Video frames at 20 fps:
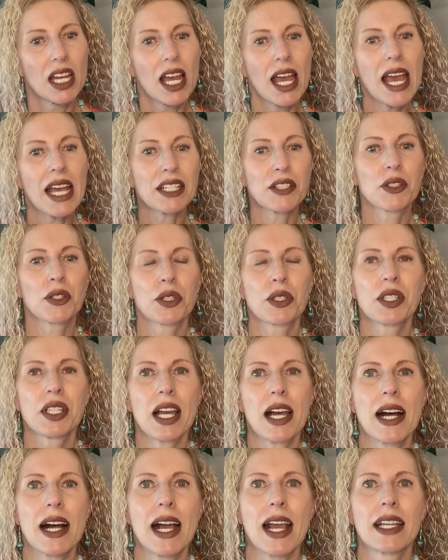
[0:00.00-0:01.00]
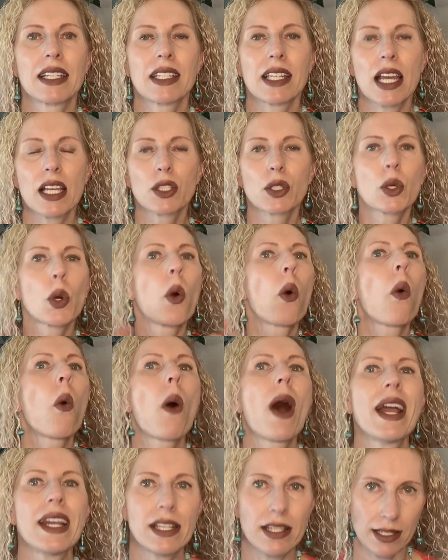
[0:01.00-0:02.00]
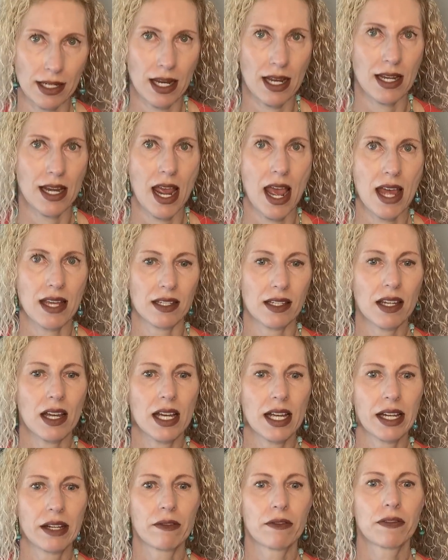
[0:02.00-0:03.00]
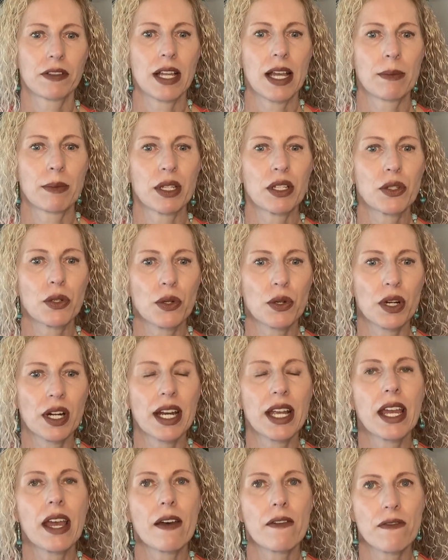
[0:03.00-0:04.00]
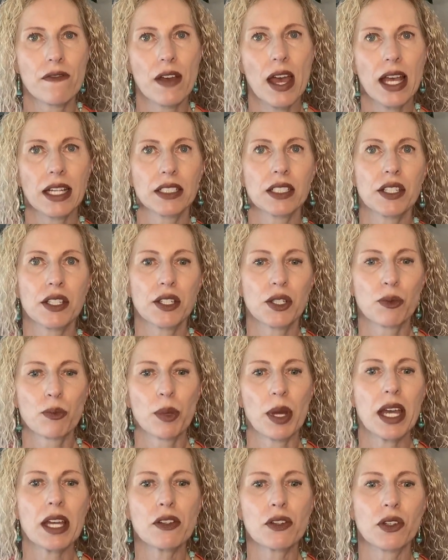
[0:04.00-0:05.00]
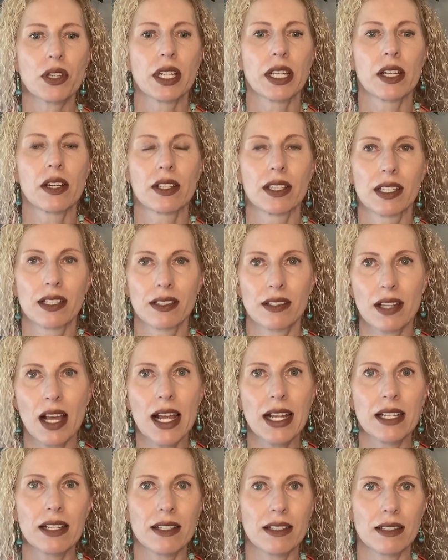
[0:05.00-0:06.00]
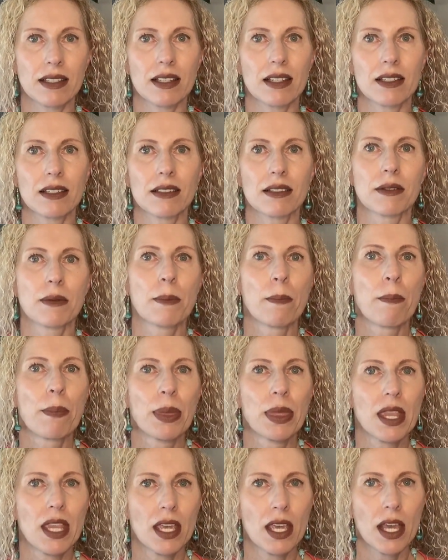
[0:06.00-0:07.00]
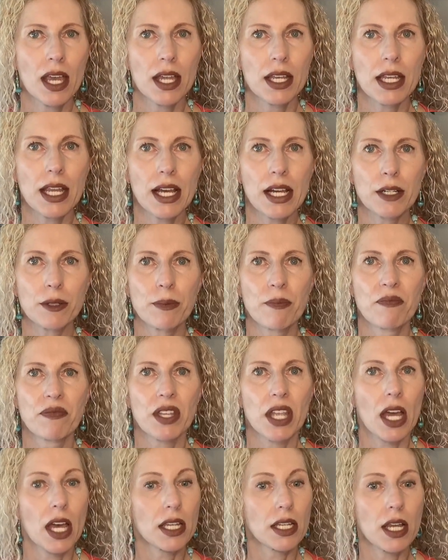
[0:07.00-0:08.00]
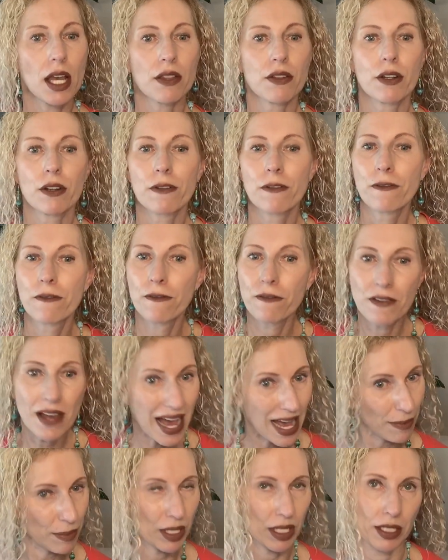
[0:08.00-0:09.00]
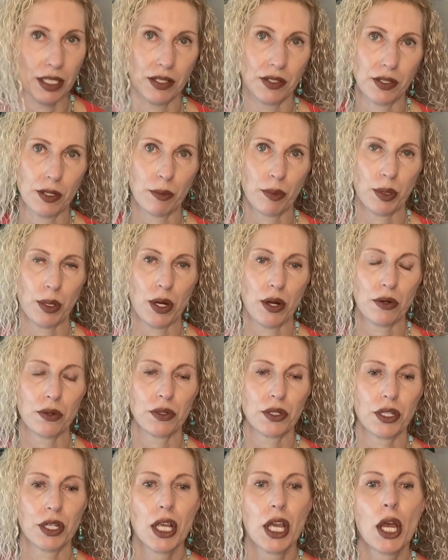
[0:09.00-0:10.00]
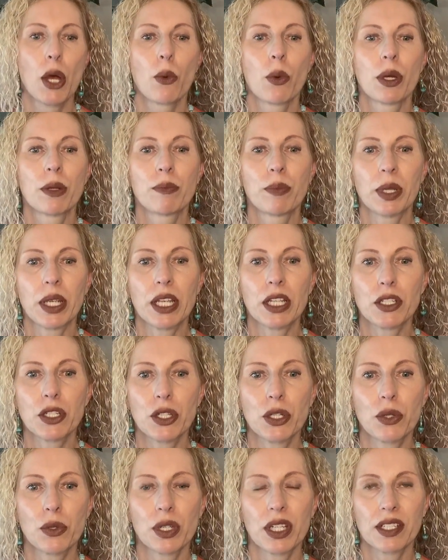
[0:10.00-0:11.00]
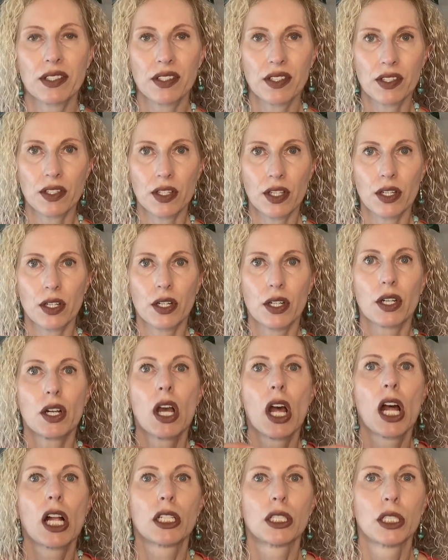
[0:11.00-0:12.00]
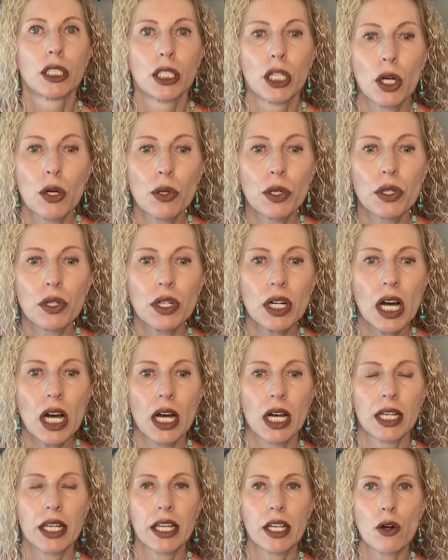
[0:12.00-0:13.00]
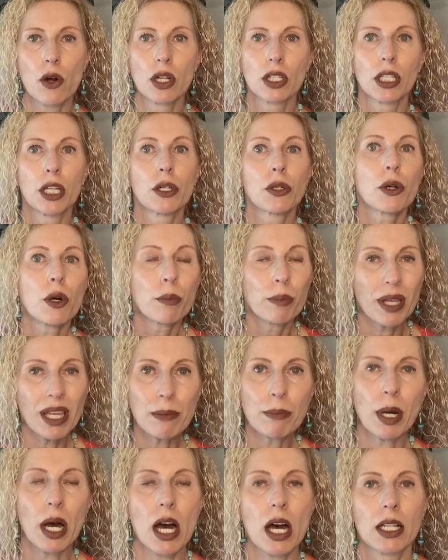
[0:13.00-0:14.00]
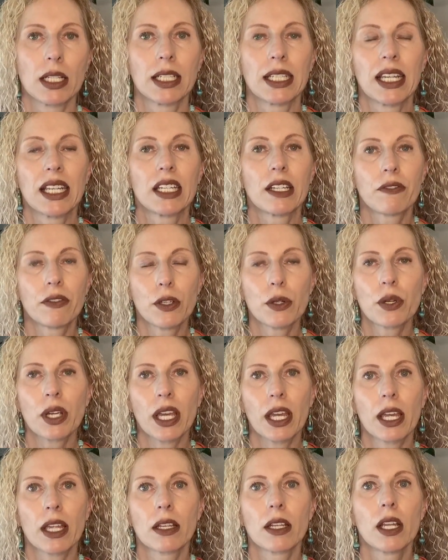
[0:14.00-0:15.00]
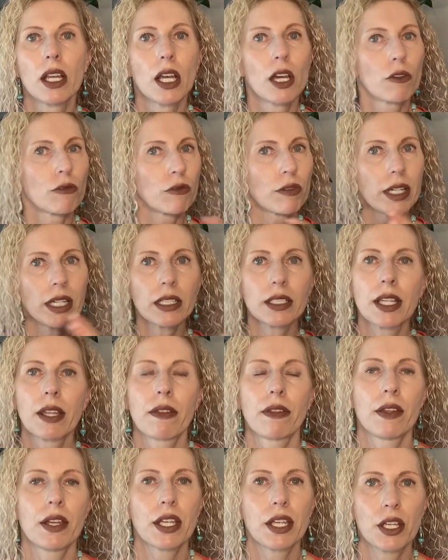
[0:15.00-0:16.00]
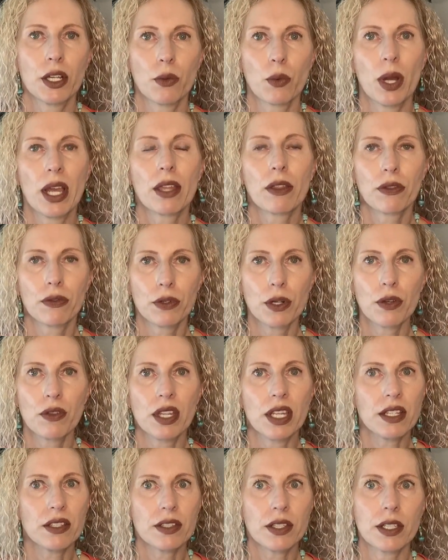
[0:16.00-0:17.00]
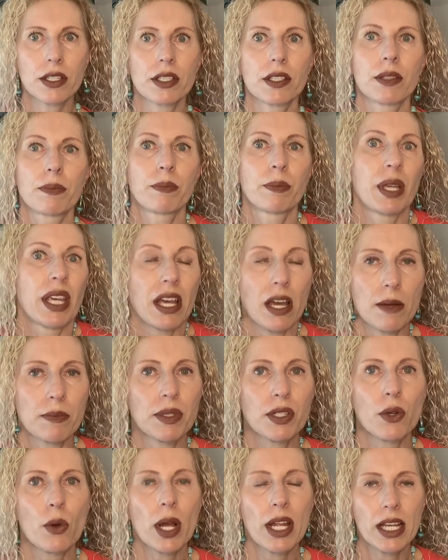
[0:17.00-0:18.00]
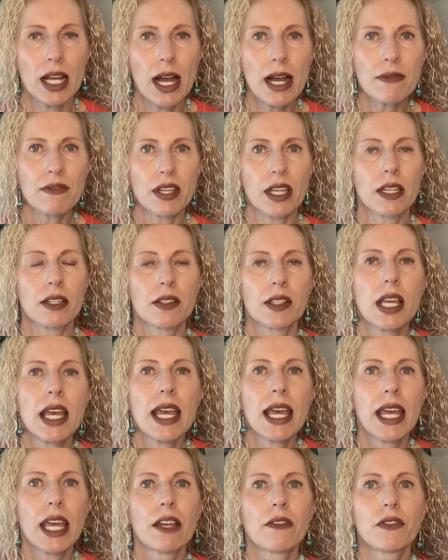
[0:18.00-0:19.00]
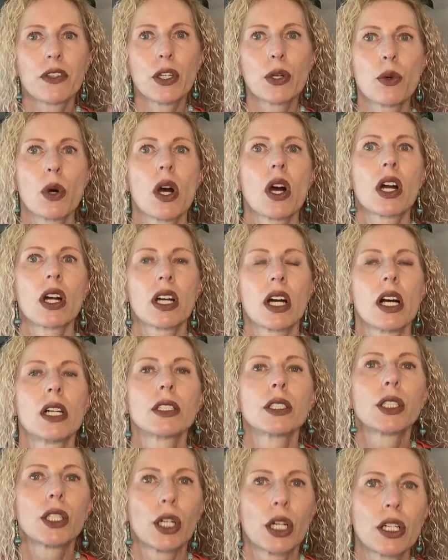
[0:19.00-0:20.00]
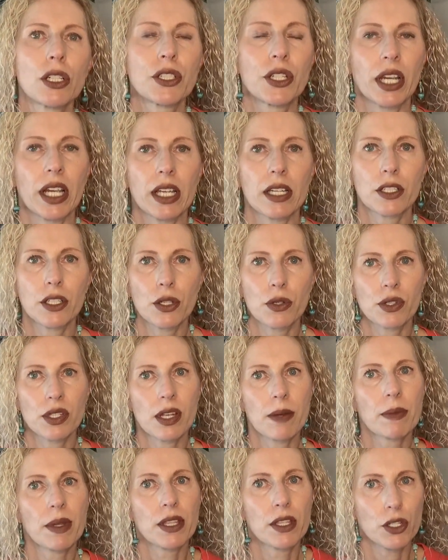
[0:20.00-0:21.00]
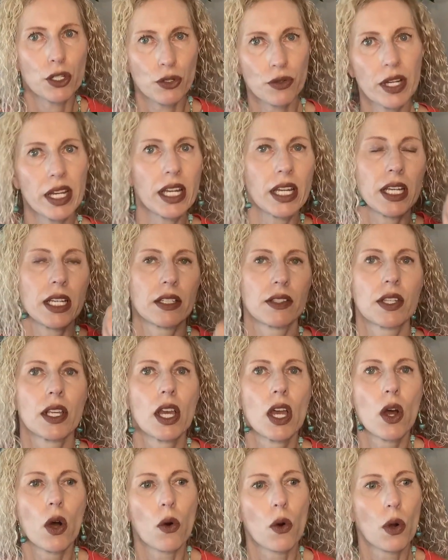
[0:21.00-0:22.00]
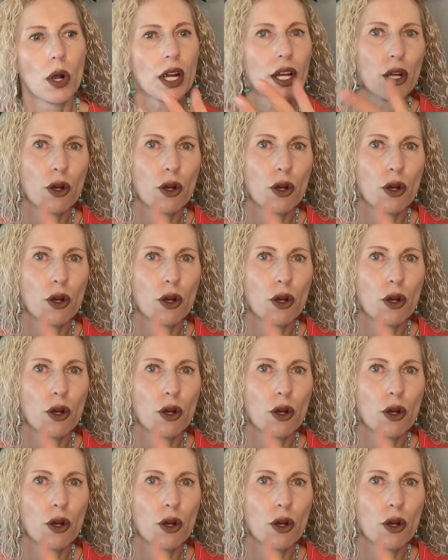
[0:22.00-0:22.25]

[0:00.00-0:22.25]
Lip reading: exercise has quite an anti-inflammatory effect, especially on the sinuses. Now, another fabulous approach would be to consider local honey or local bee pollen. And if you can really think your way through this, becomes quite obvious. If you are allergic to some of the trees or